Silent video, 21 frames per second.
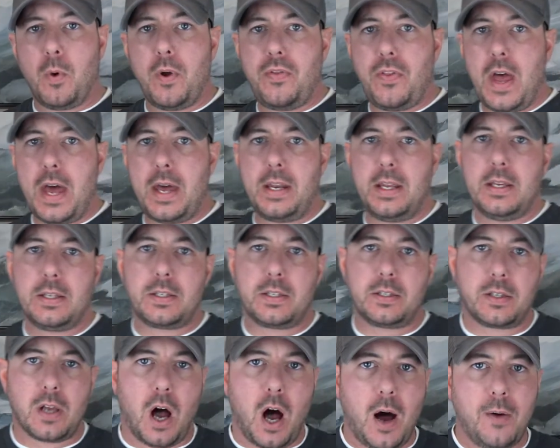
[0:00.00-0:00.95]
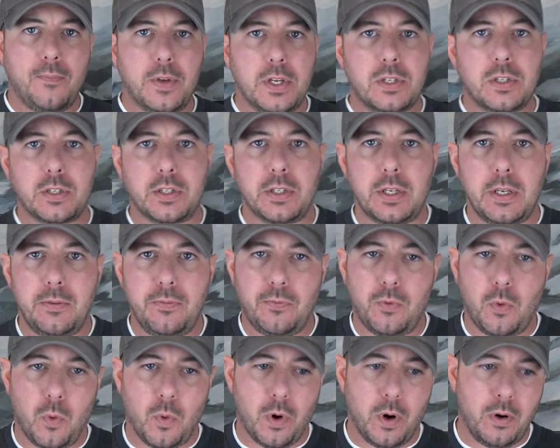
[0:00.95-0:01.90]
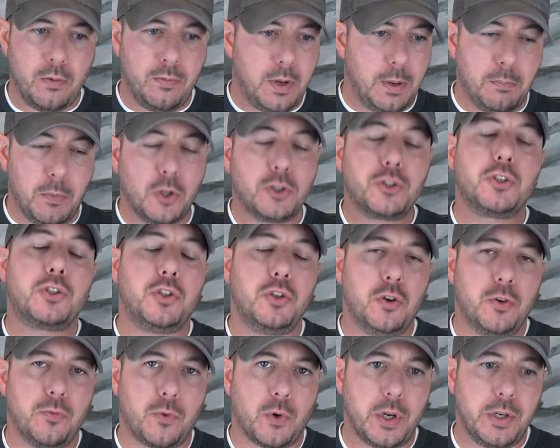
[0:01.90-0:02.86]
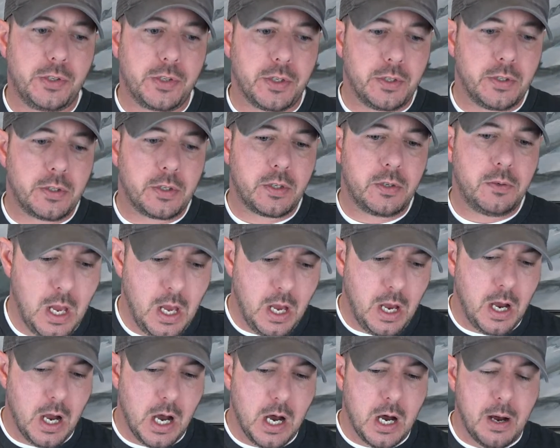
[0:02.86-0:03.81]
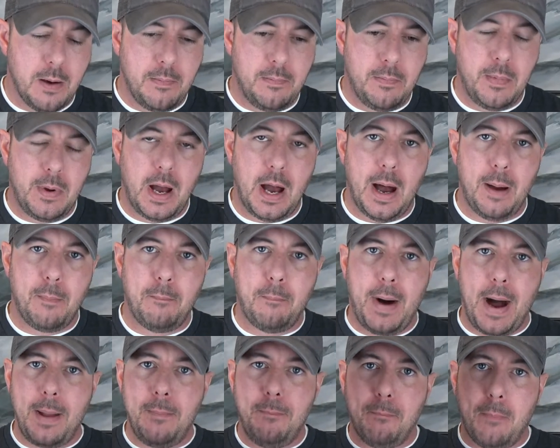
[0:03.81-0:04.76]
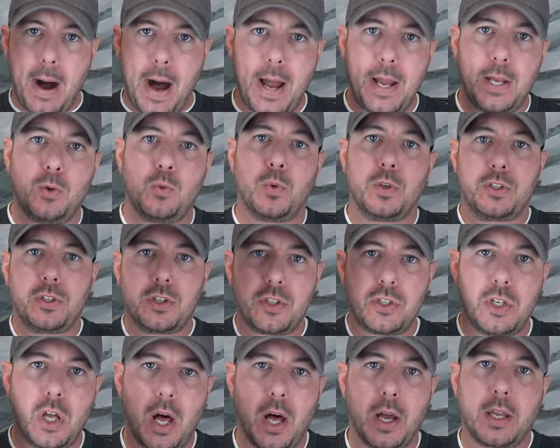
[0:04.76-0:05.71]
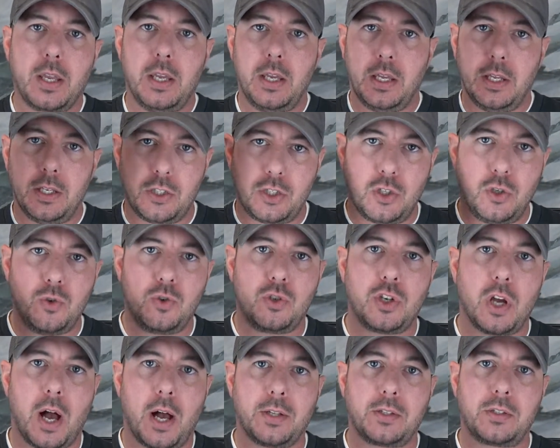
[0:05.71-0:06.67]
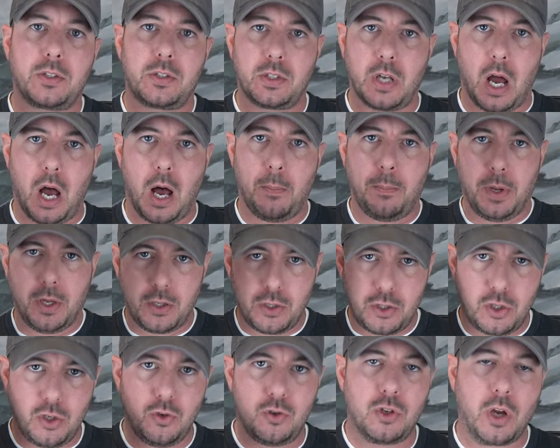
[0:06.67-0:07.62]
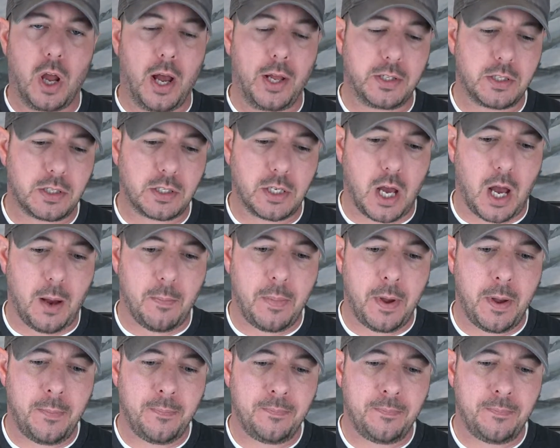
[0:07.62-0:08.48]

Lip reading: with that is obviously for a multitude of reasons, my mind was stuck in two shots, stop, two shots, stop.